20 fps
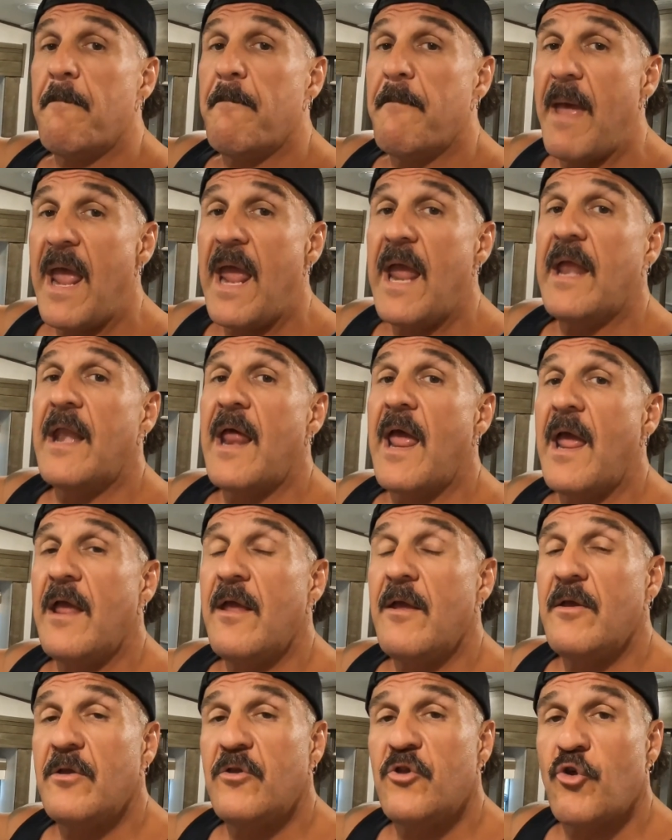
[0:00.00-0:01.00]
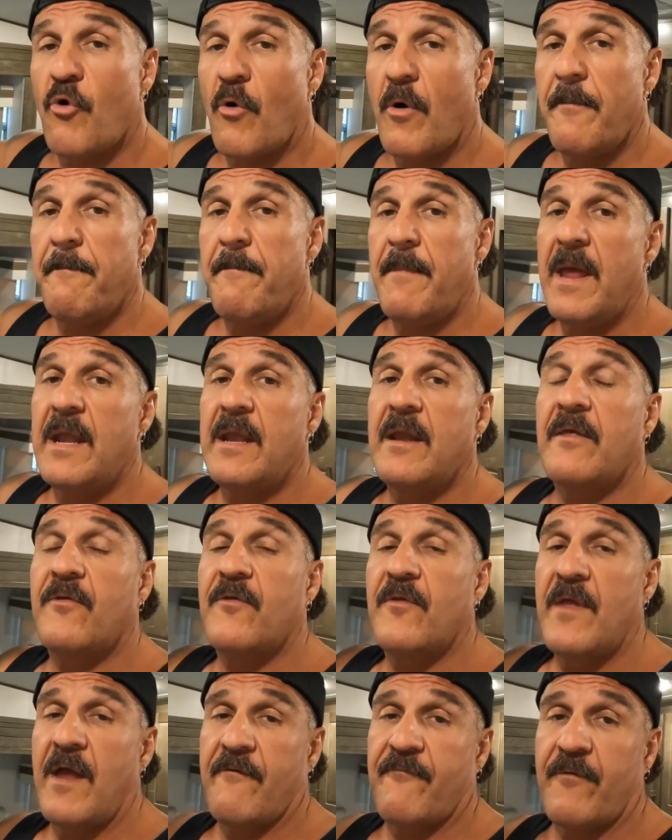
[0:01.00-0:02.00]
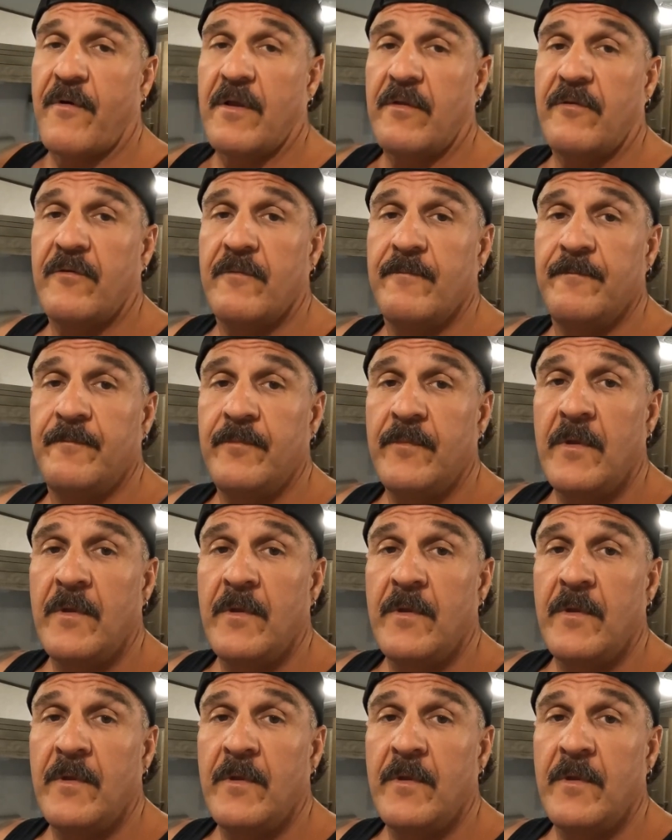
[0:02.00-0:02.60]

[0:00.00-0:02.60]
made a tremendous difference.